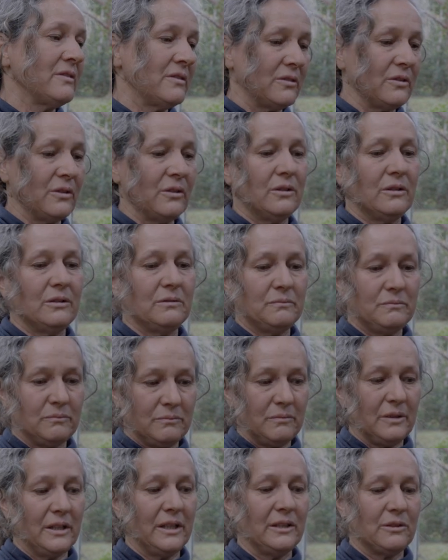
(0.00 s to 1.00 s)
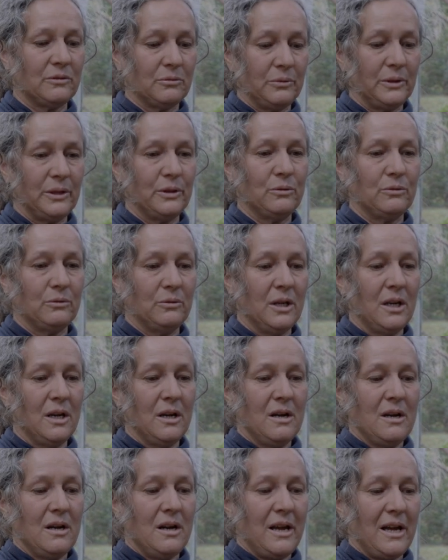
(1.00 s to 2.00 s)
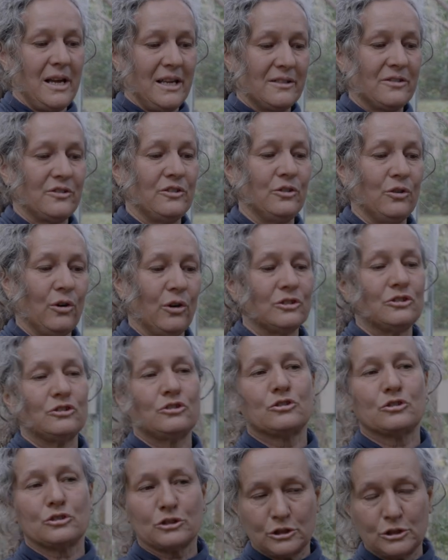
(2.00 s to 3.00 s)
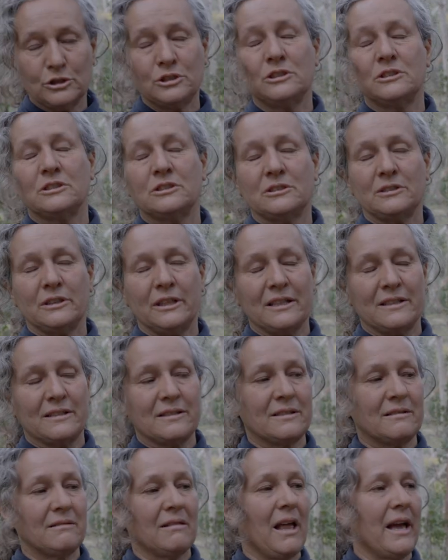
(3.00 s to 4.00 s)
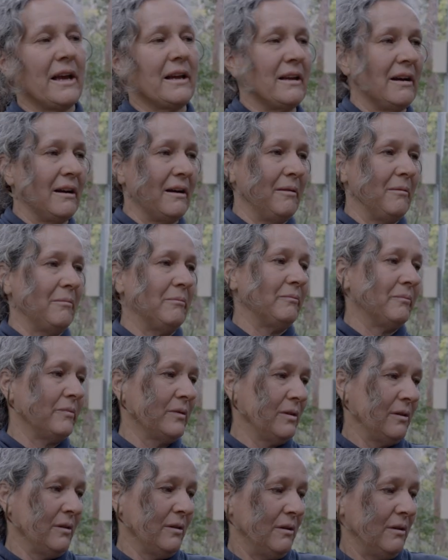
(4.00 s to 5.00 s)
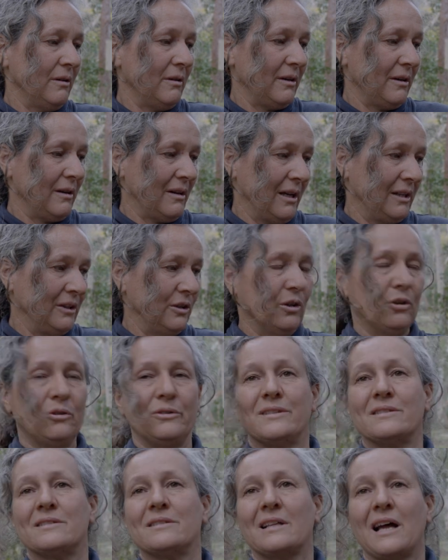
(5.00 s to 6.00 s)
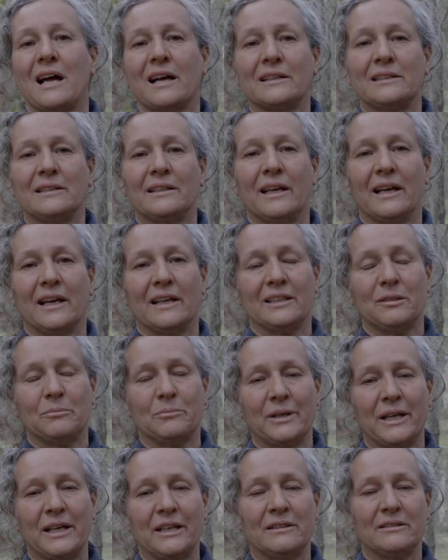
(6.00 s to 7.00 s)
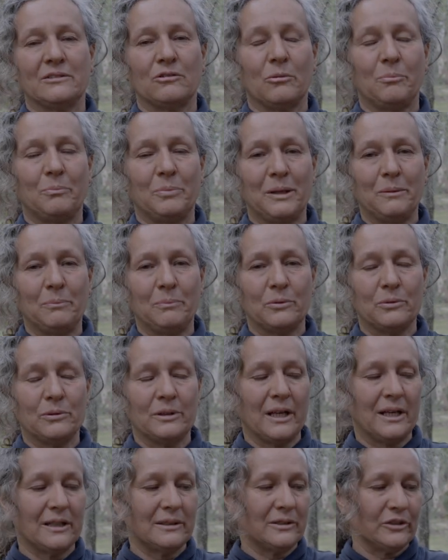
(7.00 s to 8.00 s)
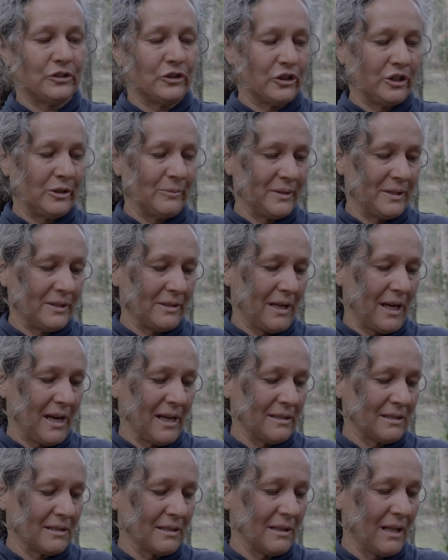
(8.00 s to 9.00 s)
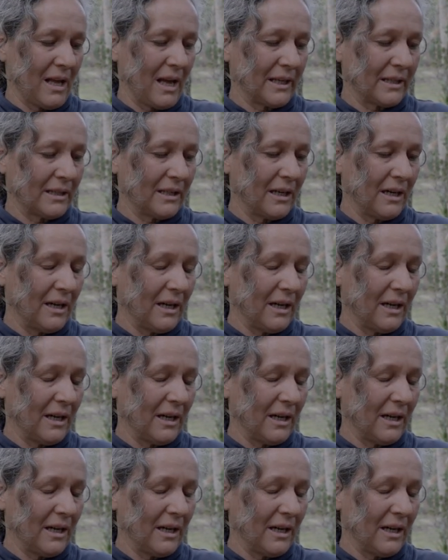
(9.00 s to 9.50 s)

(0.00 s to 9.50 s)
So it's not true. It's like, I know it's stuck there in the brains of people that herbicides like